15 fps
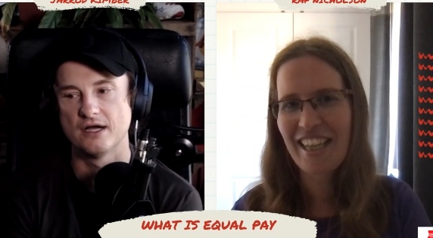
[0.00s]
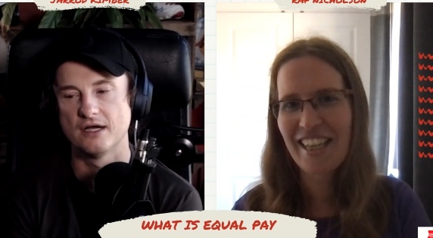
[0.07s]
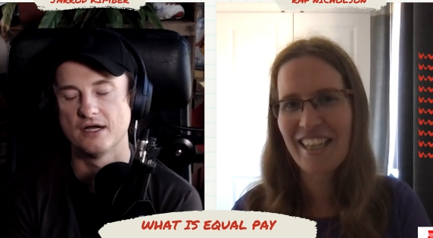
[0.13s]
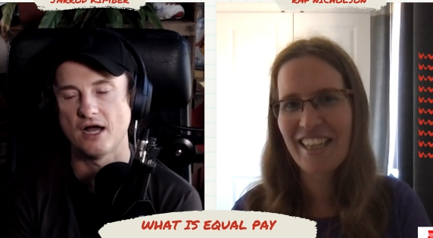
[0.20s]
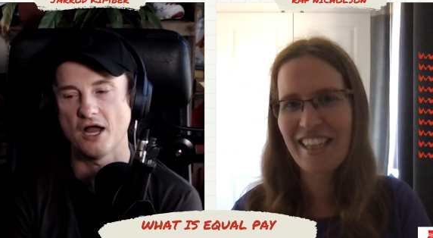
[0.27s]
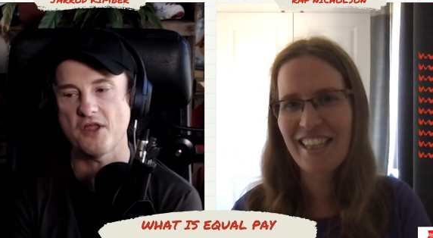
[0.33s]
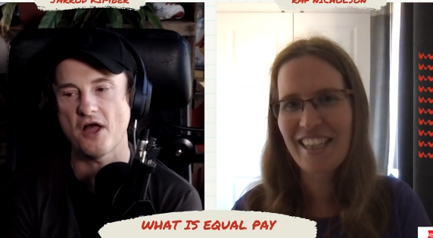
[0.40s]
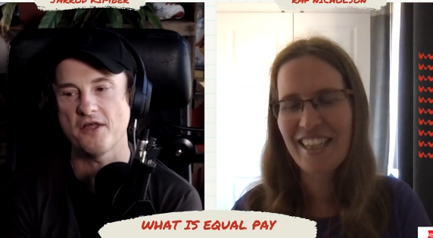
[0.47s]

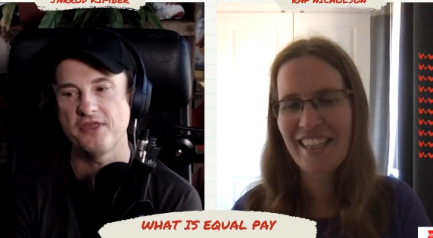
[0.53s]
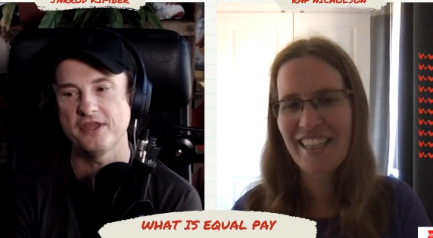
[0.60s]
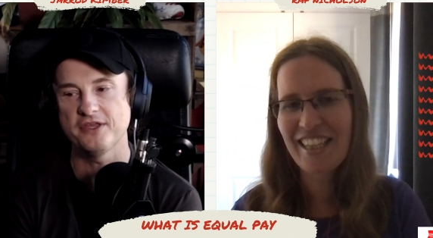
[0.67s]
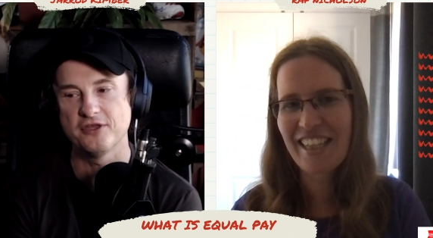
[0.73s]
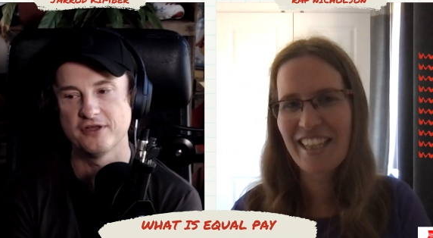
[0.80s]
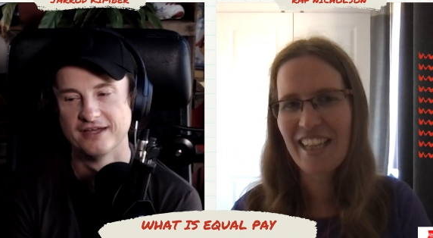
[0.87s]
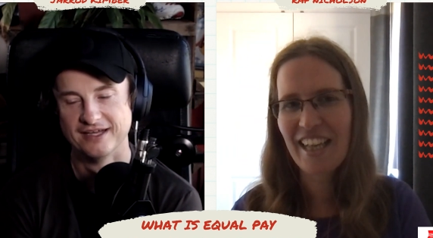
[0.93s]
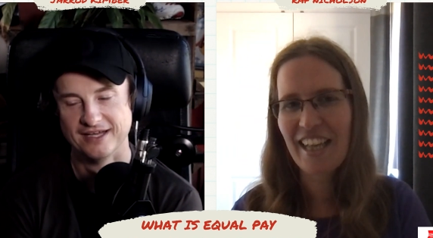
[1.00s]
Speaker 1: I, I think you
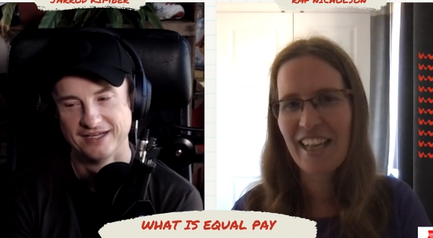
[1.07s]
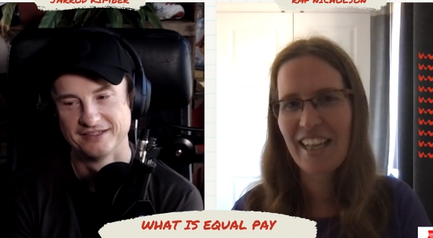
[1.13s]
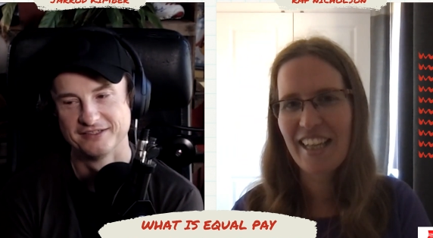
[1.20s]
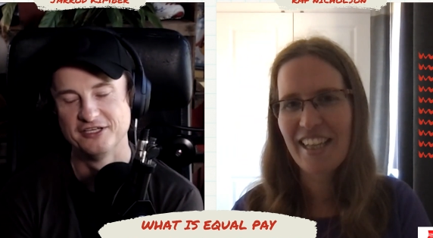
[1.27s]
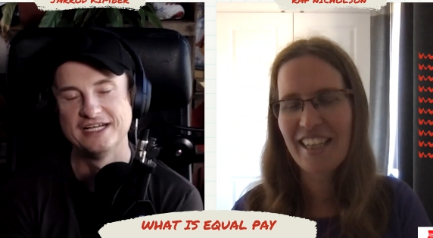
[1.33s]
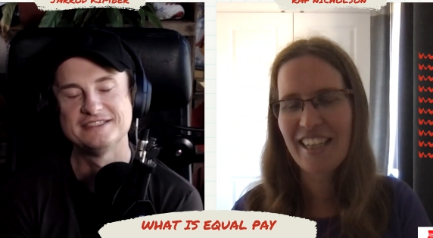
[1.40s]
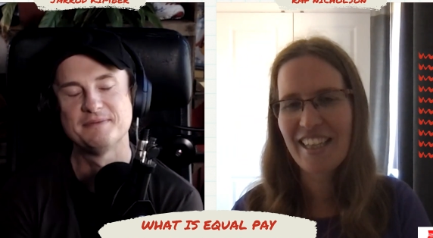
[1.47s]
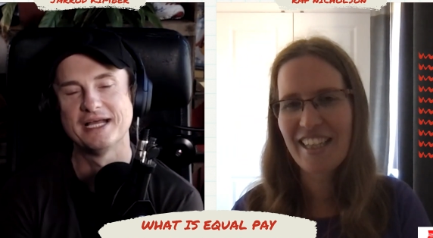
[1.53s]
you
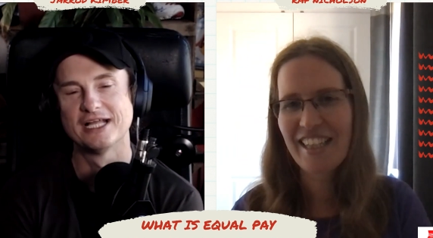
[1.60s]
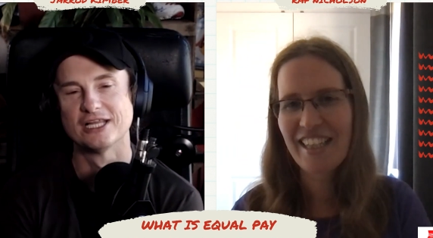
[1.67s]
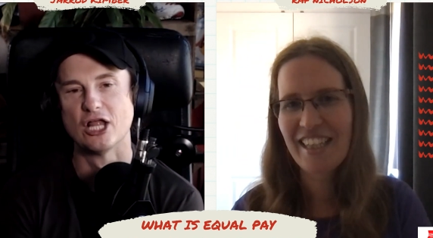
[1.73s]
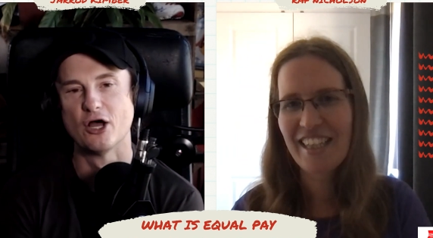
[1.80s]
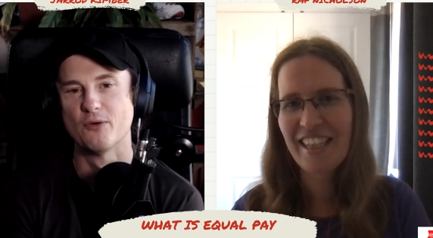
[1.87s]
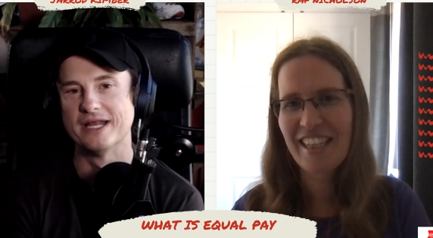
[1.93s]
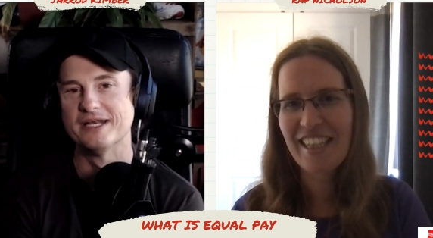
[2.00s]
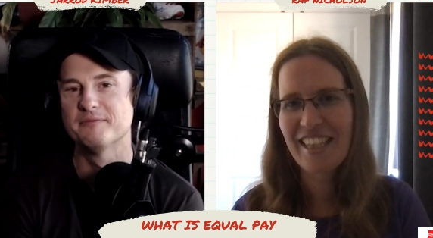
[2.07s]
need to be a
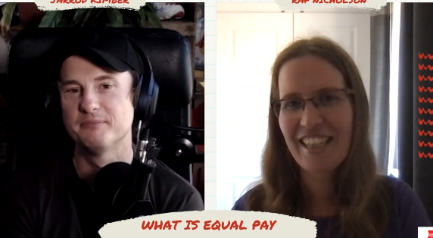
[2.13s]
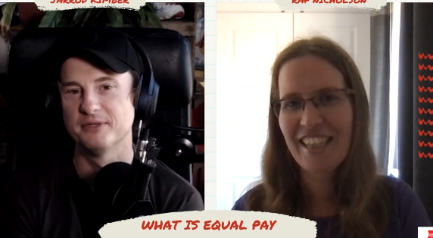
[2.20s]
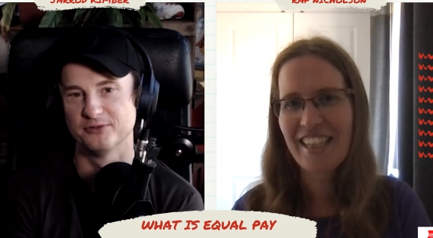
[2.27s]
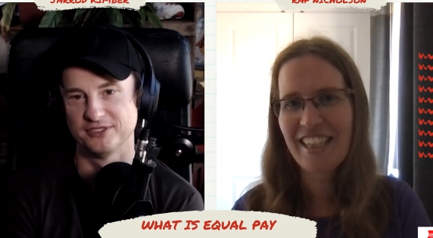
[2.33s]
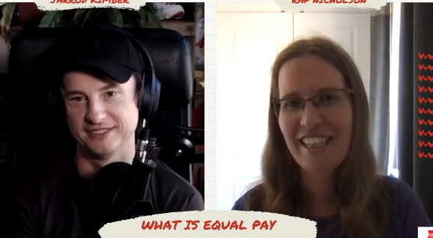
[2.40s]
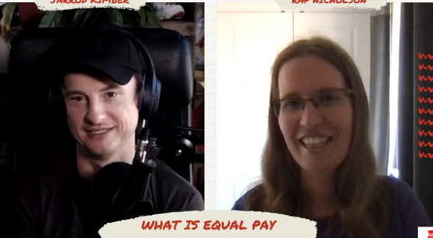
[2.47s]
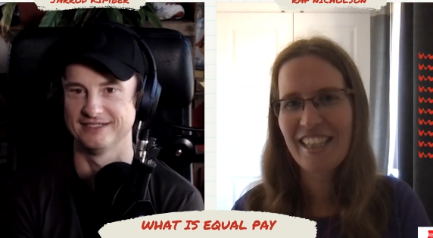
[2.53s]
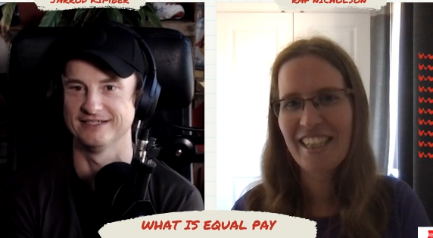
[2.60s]
low end
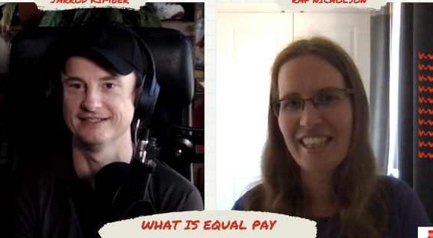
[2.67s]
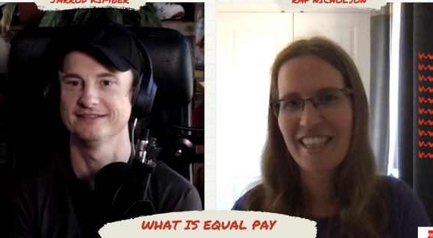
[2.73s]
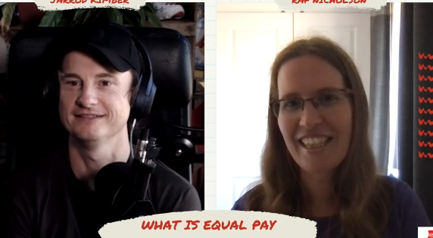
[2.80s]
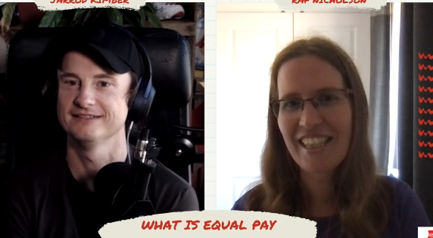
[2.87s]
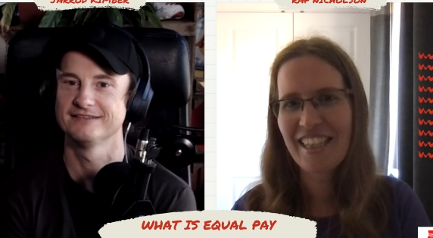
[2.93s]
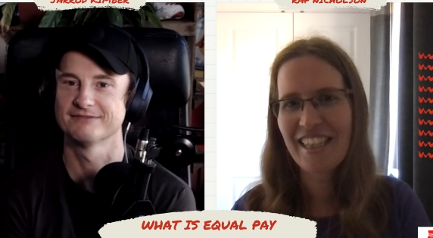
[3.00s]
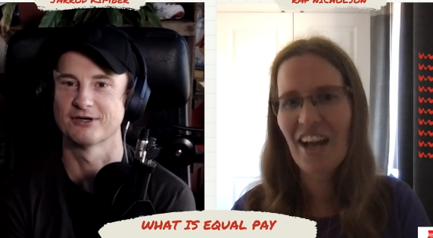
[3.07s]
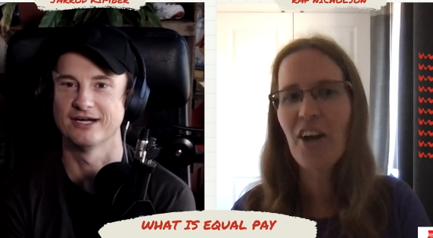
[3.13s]
billionaire,
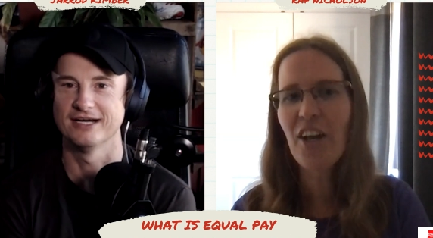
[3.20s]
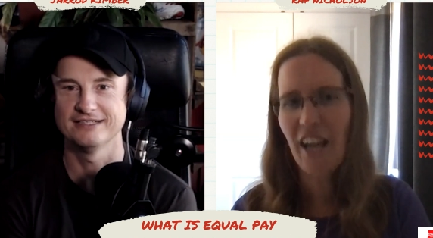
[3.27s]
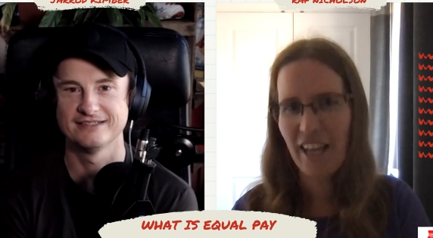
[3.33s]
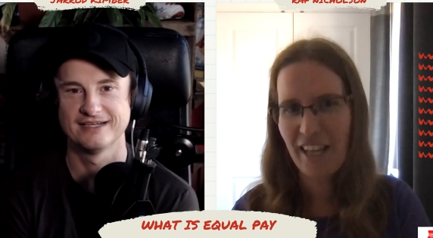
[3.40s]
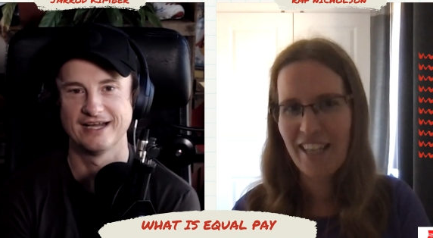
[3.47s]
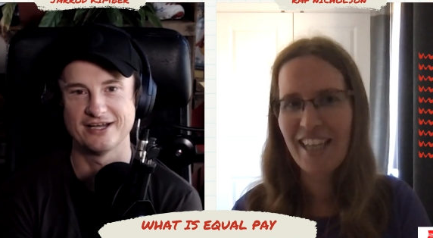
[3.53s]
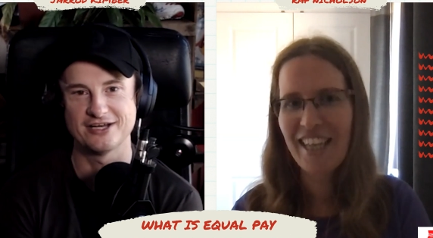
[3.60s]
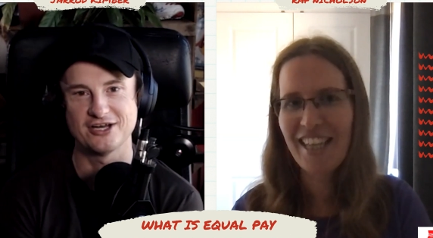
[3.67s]
right? Okay.
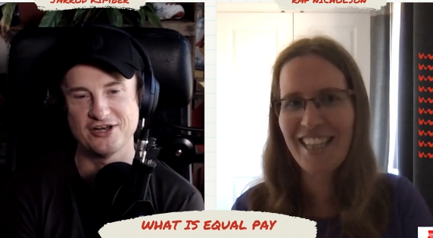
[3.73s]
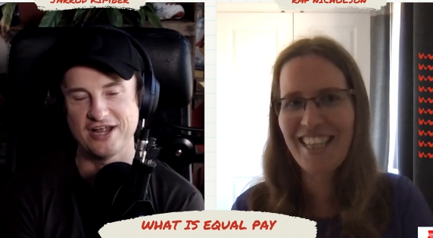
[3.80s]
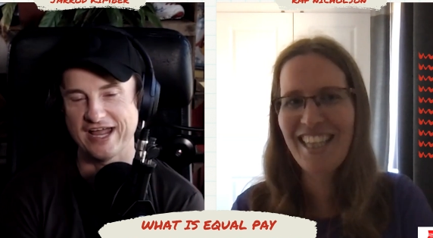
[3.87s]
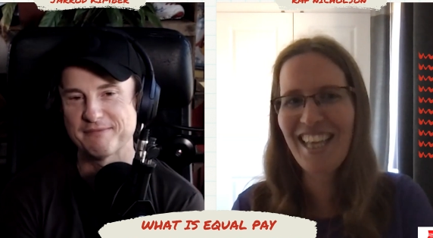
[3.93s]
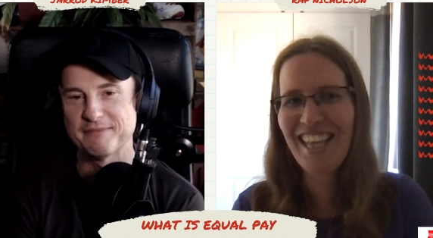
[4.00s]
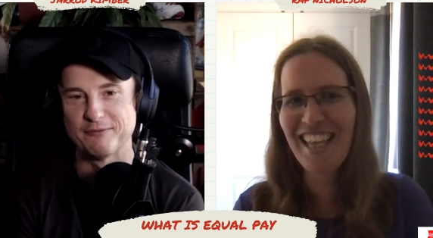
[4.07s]
I don't know how many